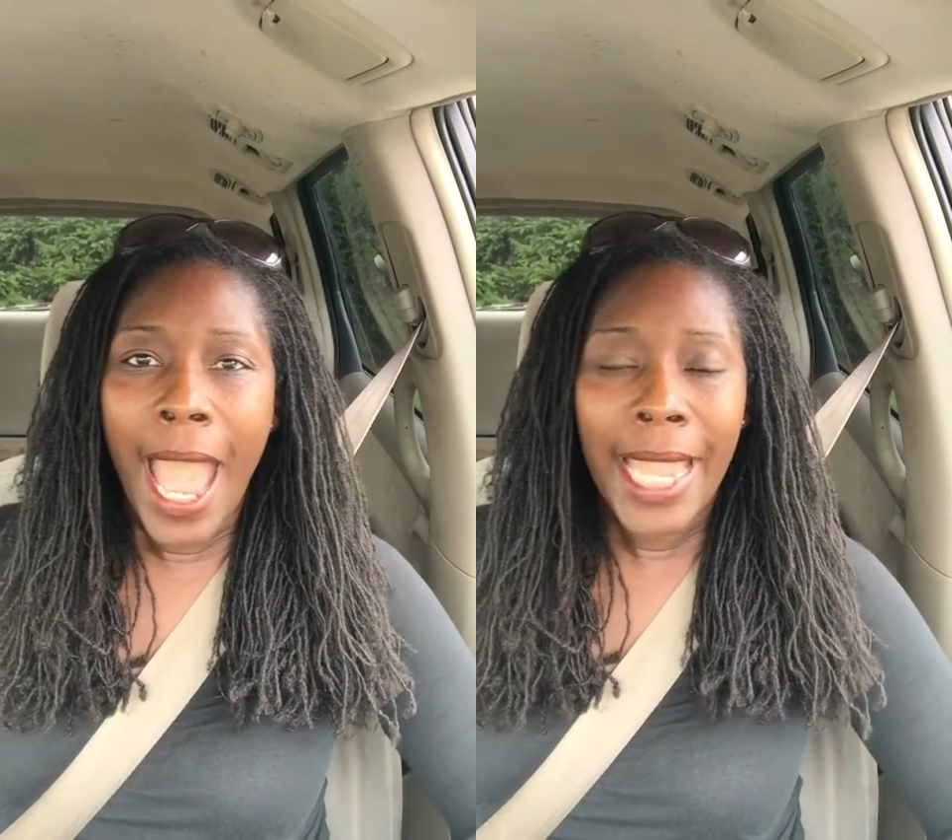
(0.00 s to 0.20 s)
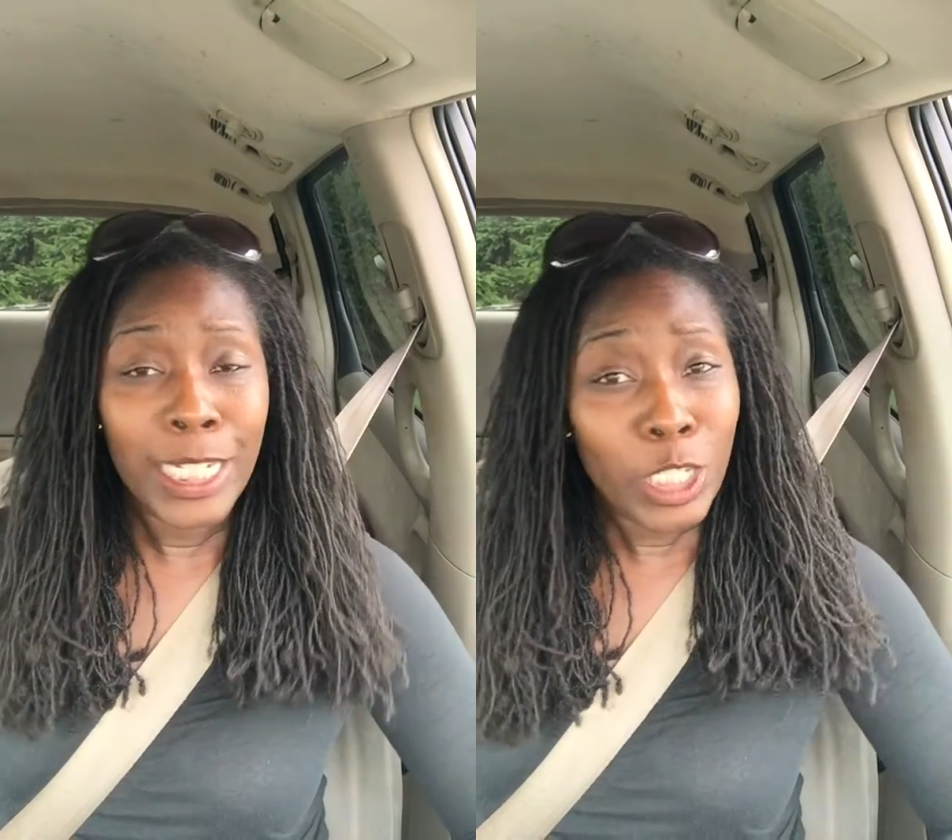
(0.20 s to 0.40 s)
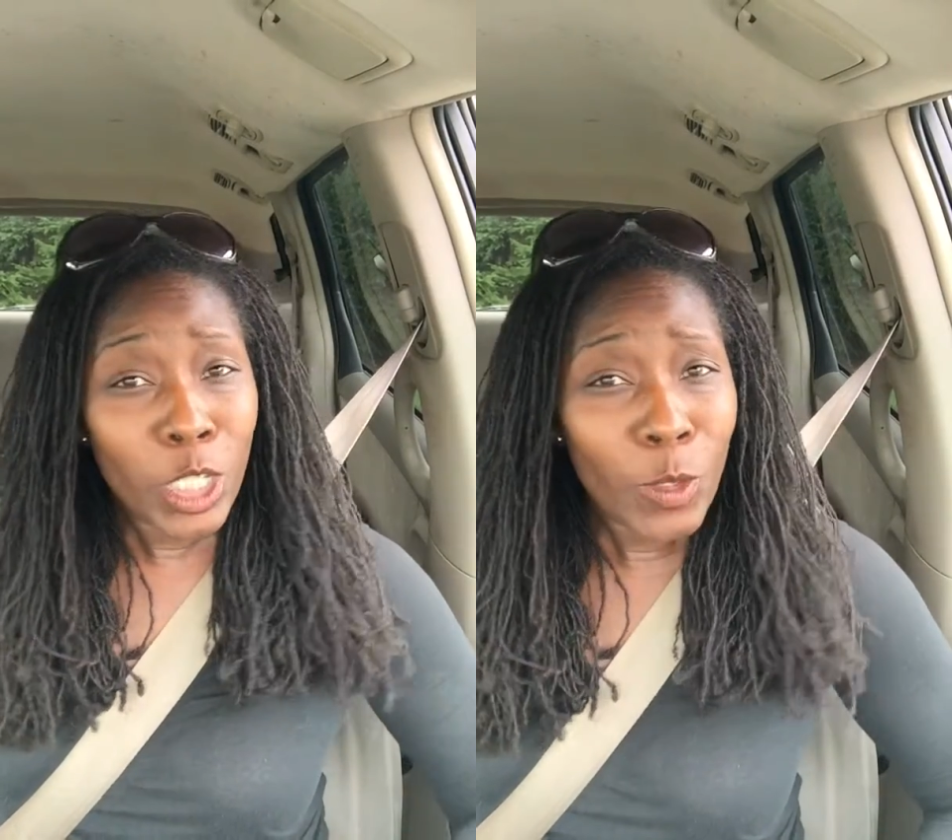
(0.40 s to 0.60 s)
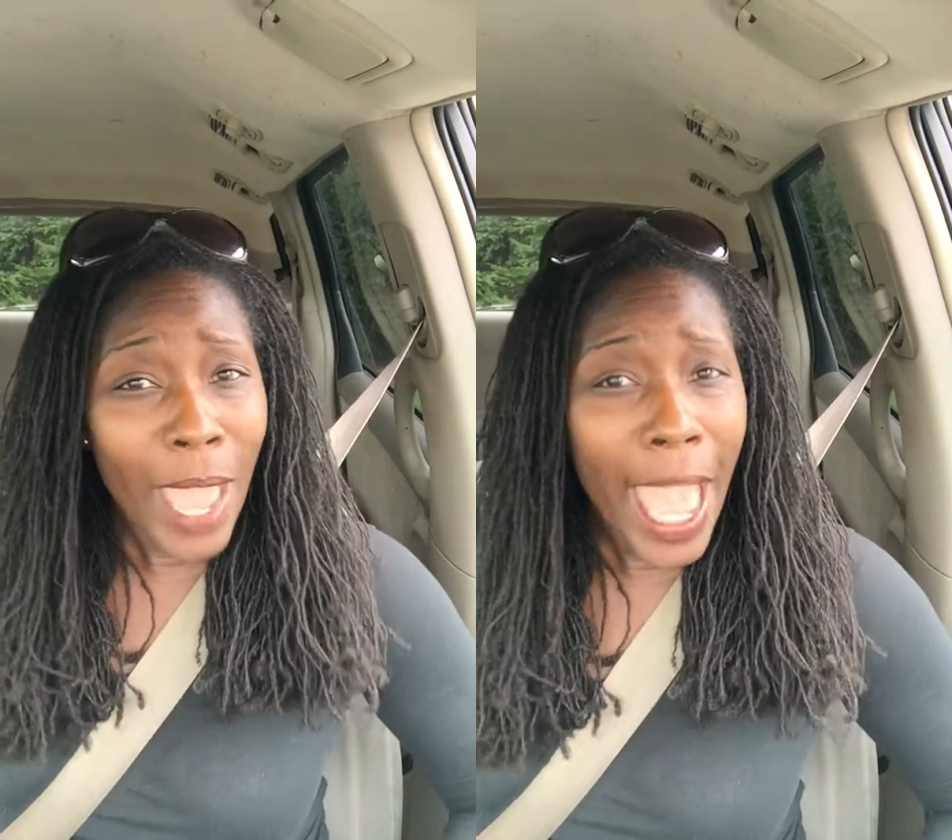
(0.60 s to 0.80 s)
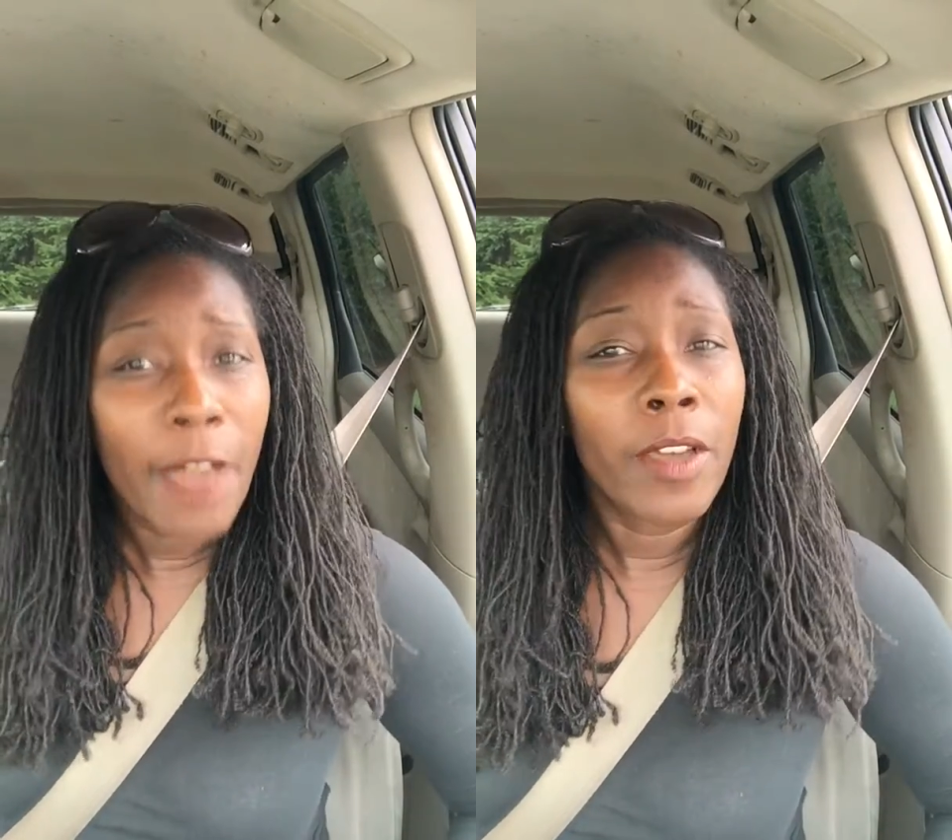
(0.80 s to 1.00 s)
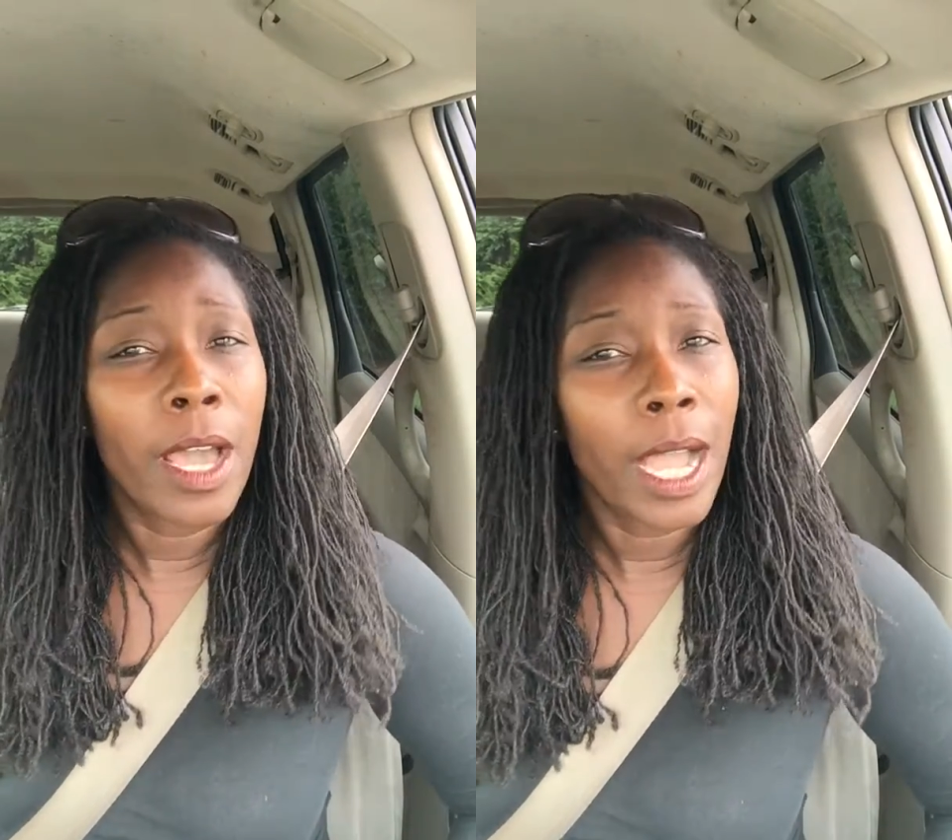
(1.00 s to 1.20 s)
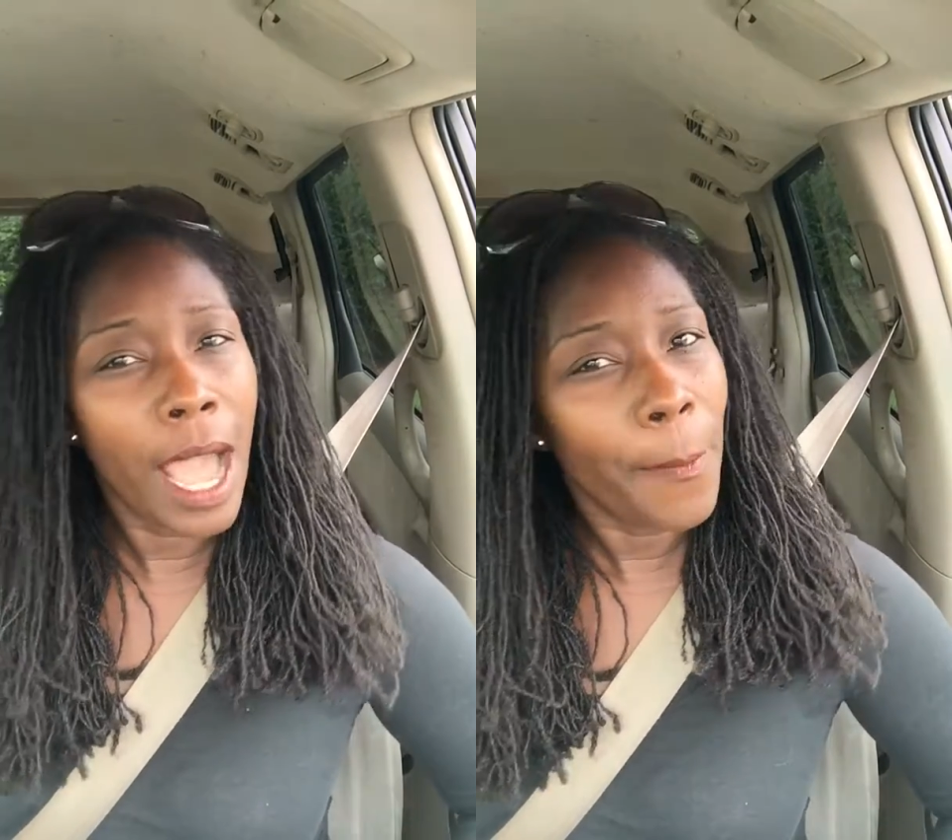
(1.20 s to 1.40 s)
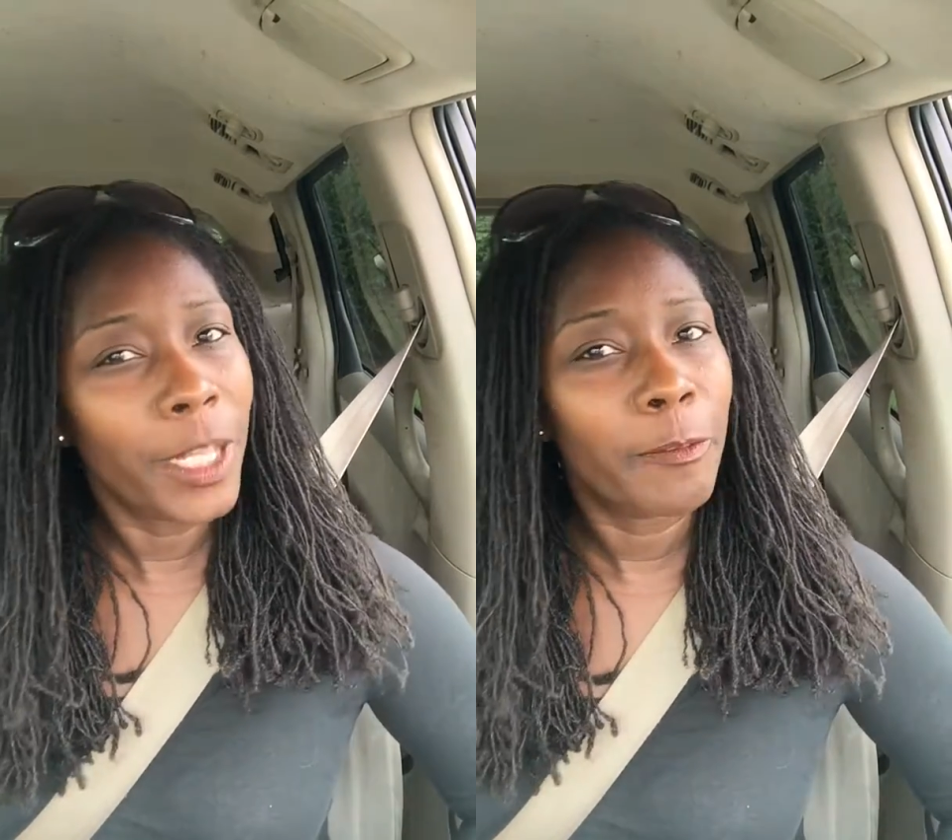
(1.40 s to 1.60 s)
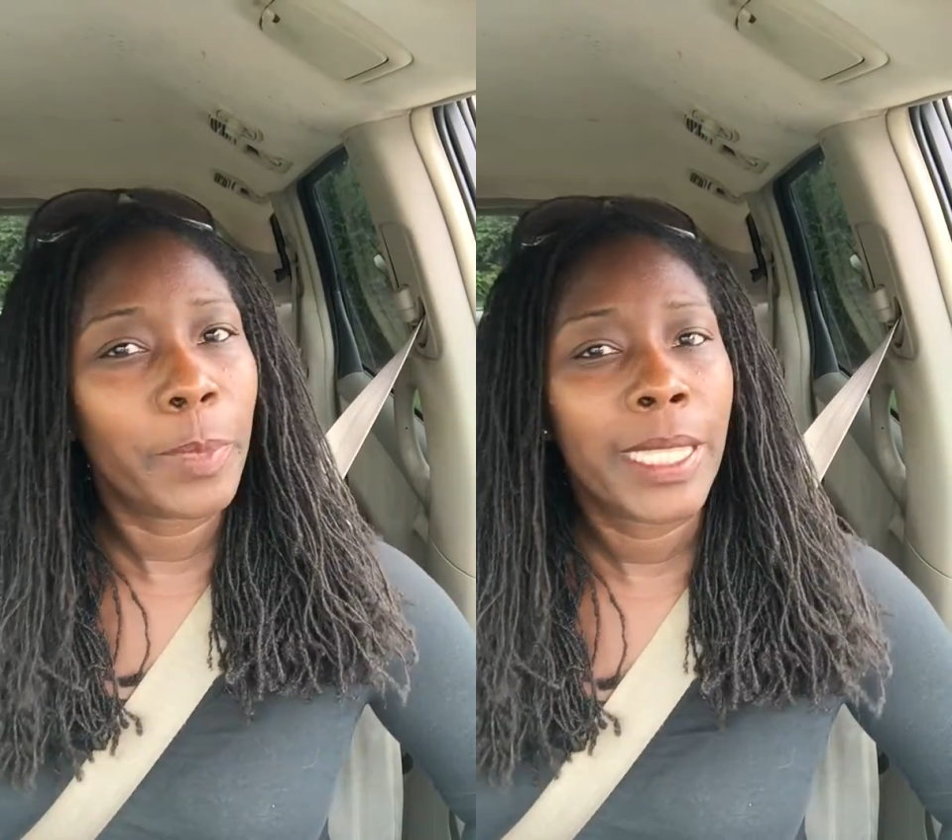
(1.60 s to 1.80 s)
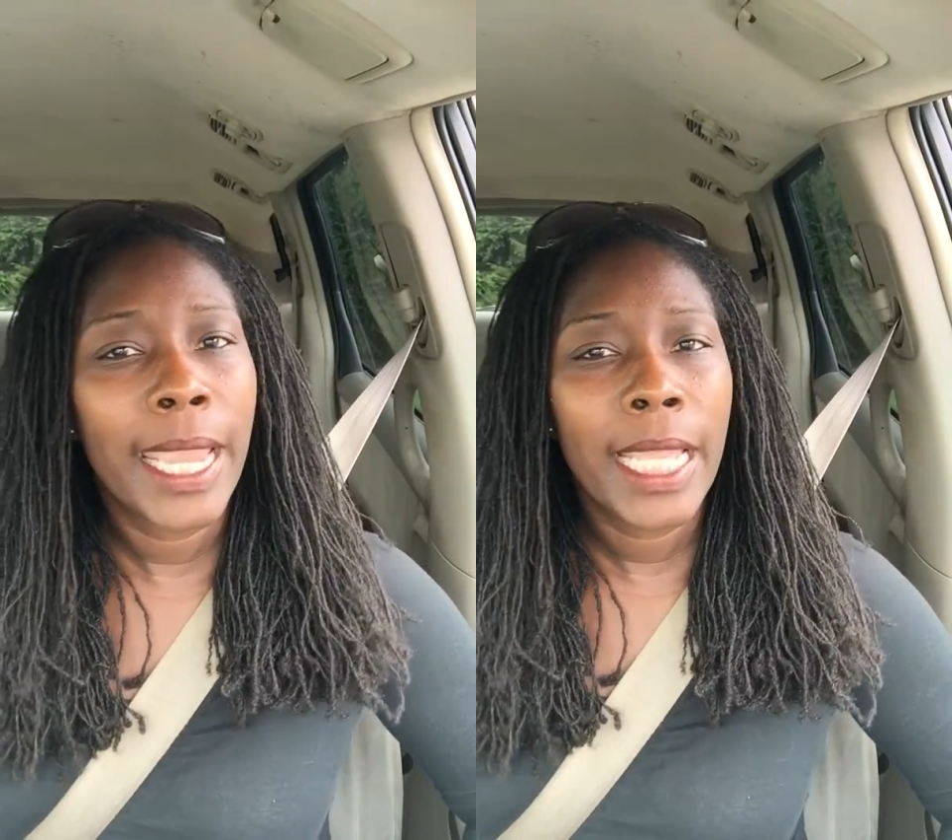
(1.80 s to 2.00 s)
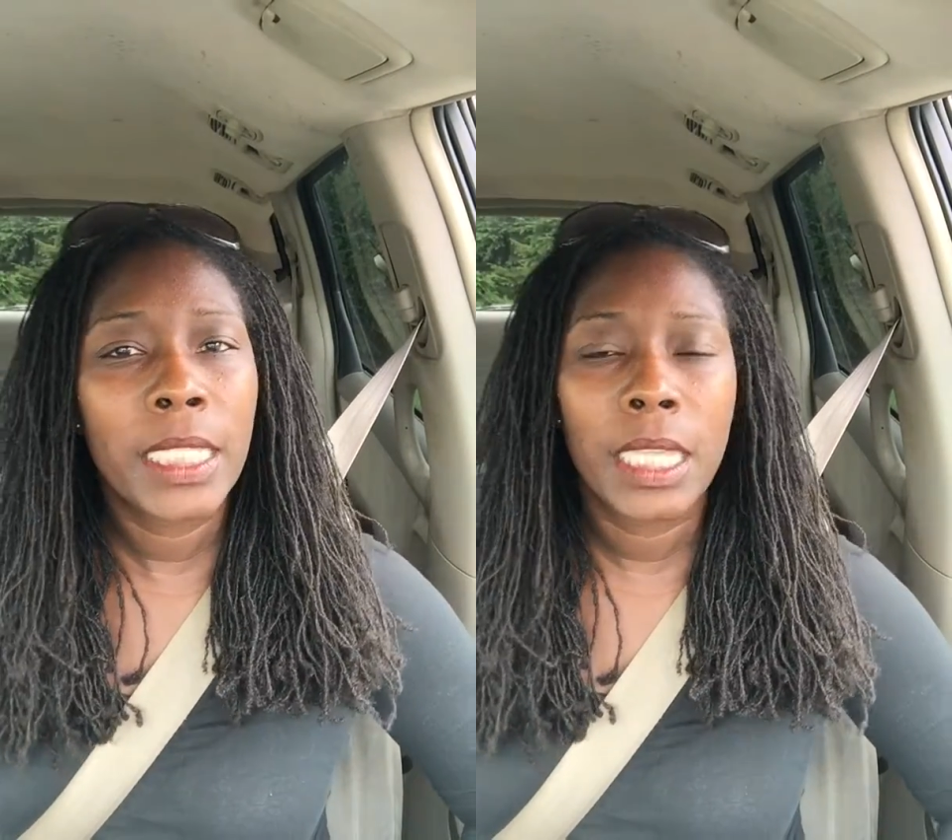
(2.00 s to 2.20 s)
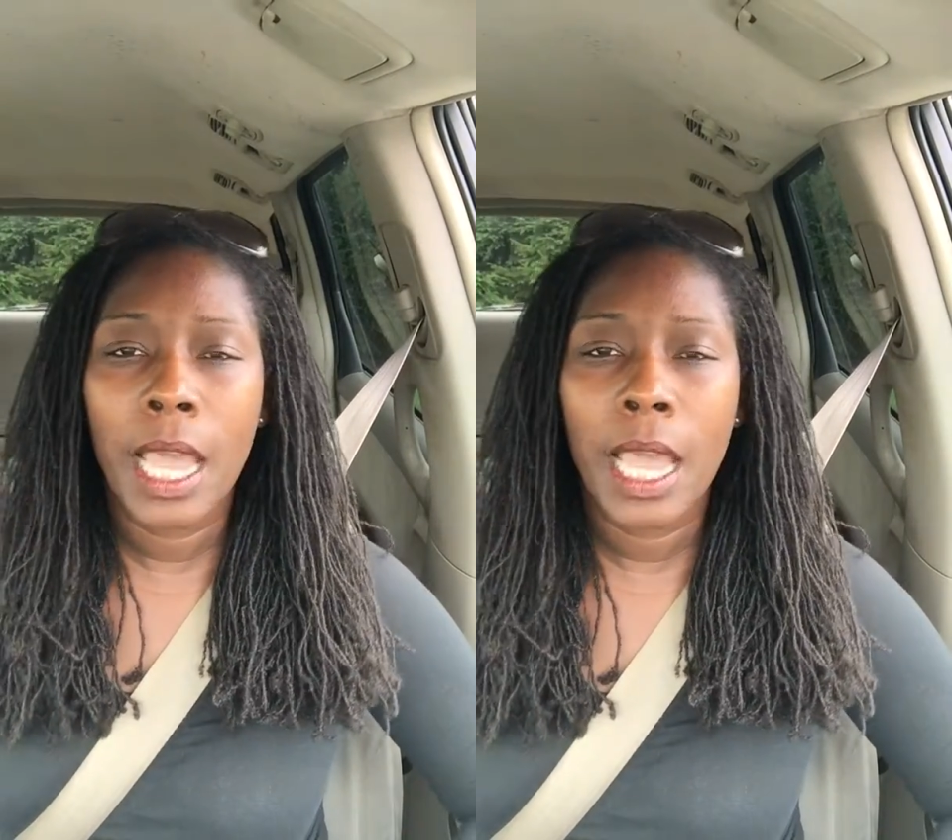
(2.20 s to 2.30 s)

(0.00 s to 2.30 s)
I do have a couple of plans,